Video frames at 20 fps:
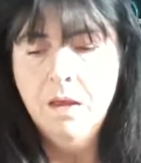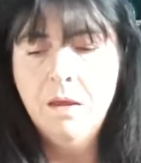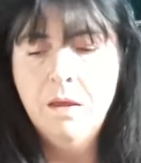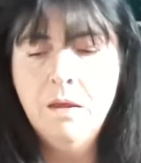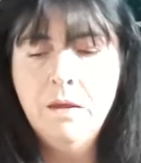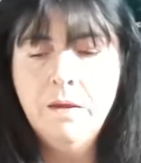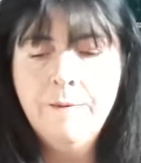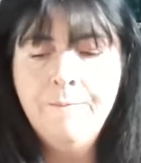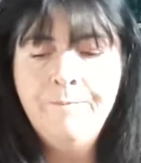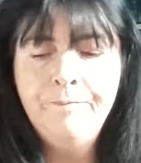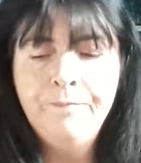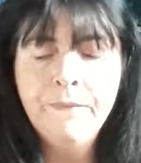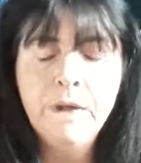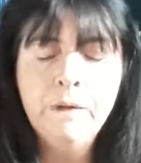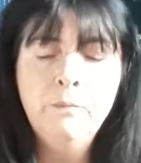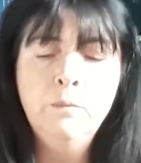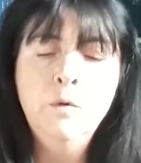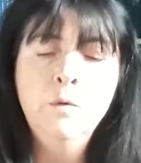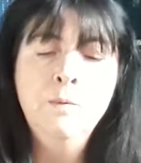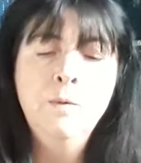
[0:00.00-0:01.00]

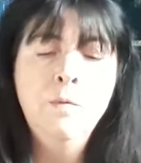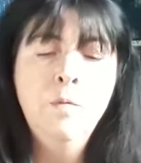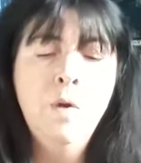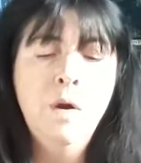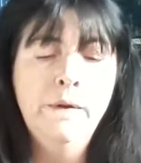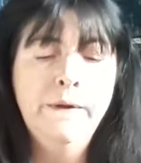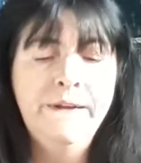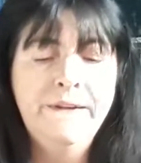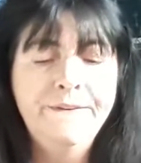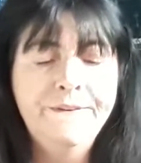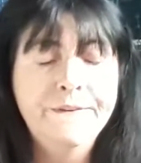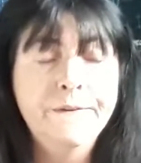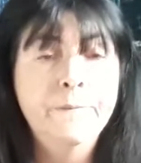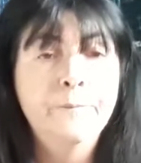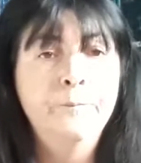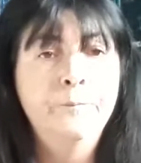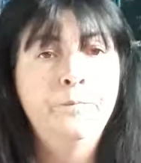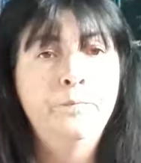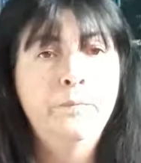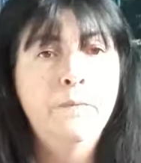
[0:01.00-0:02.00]
Now, number one is,
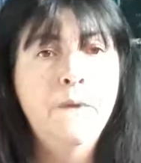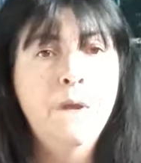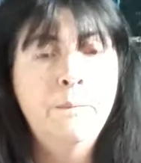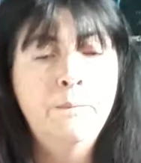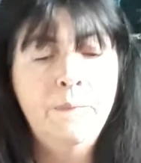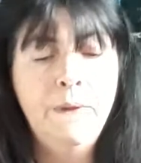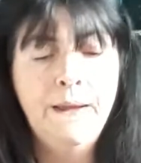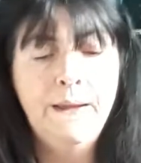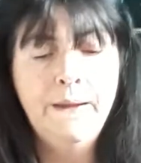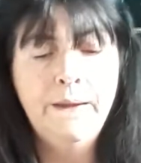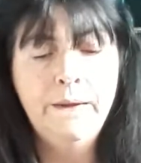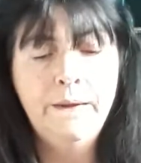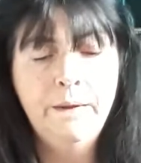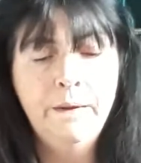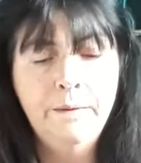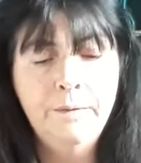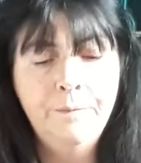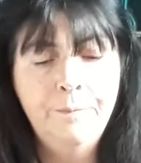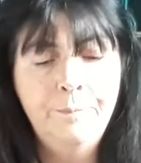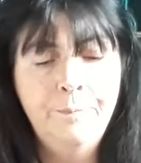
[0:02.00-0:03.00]
my
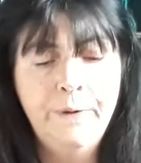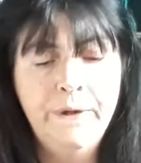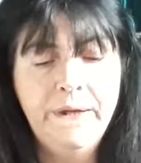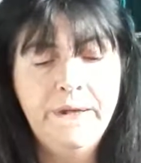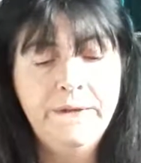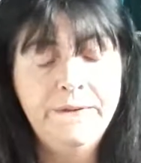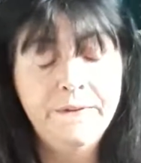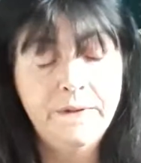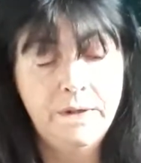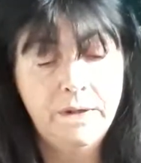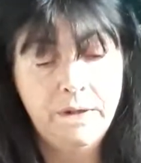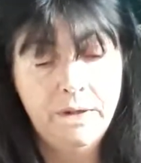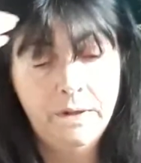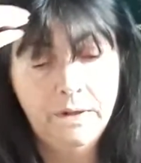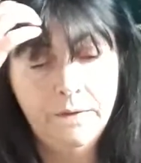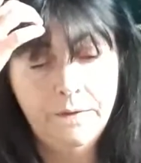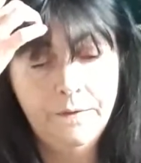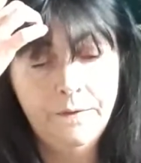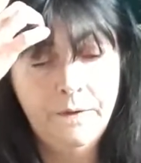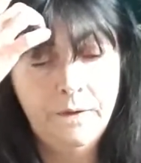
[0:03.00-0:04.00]
breeder
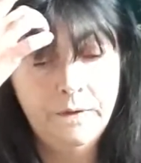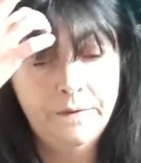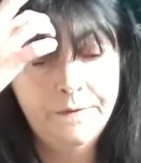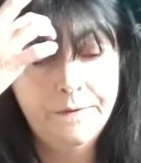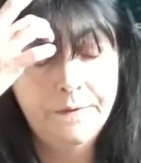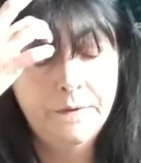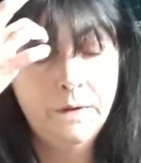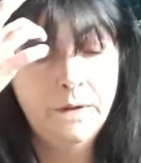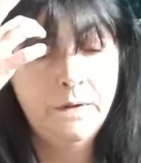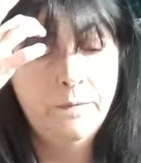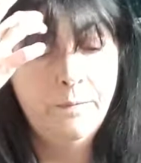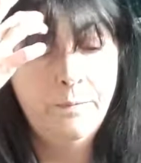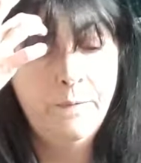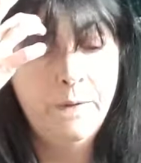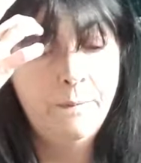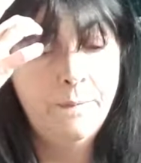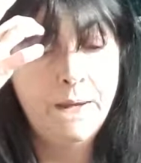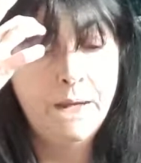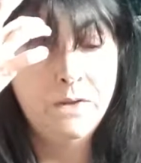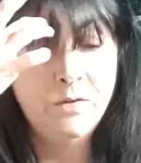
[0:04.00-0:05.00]
that gave
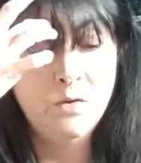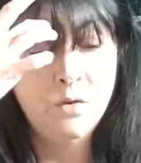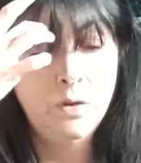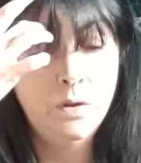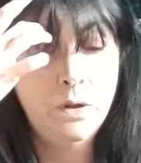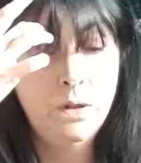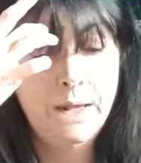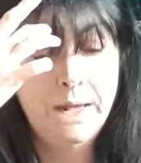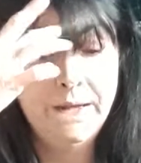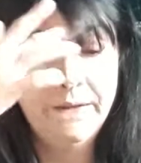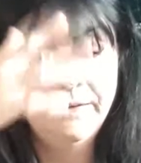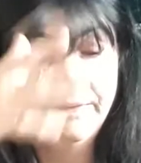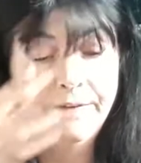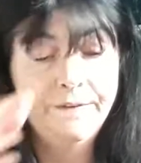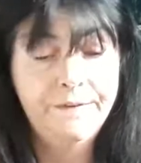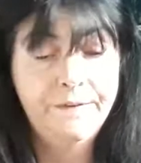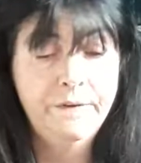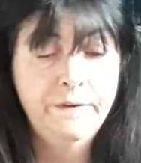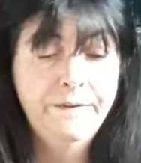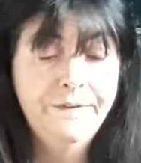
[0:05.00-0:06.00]
me my sugar
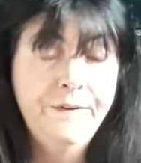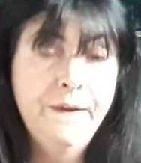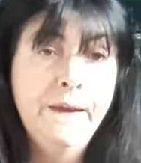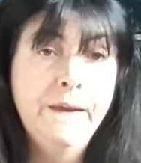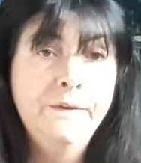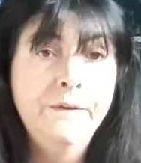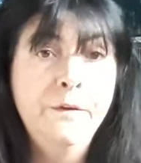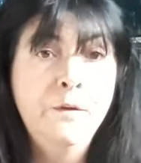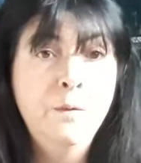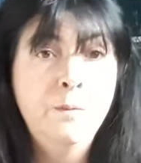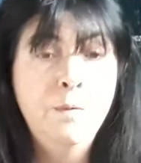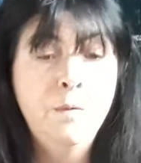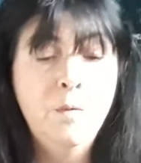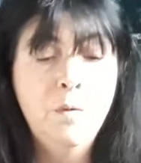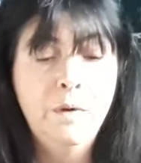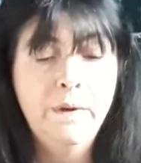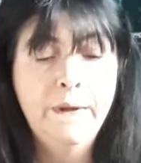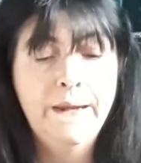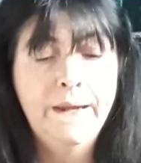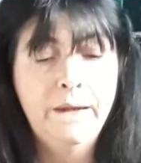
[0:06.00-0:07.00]
gliders said the number
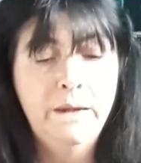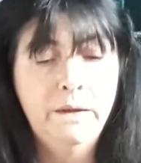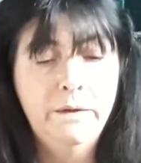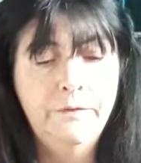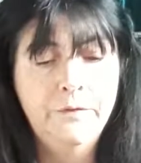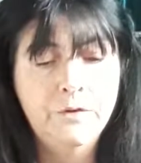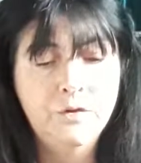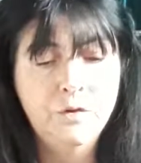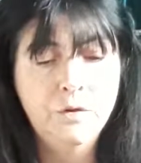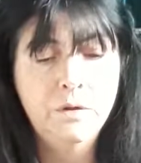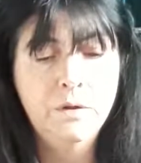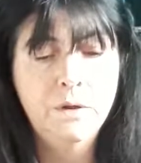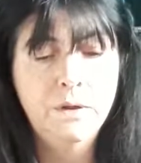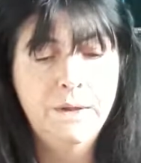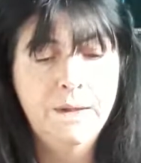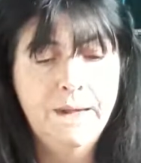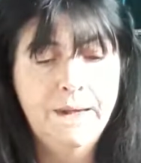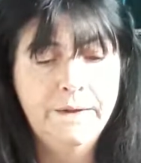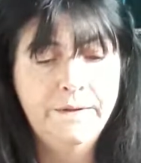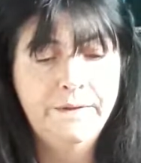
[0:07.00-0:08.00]
one killer for sugar
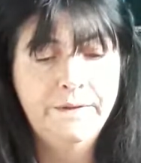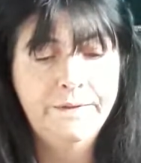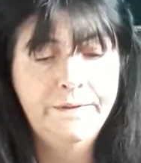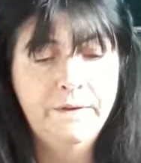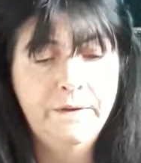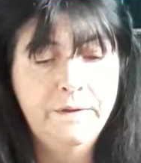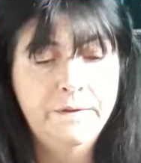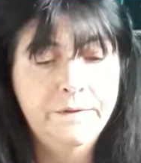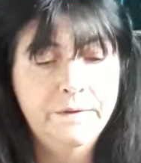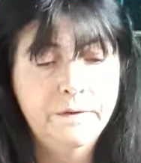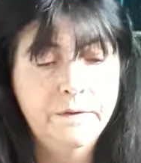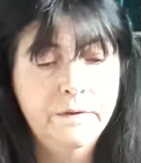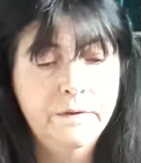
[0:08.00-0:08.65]
gliders is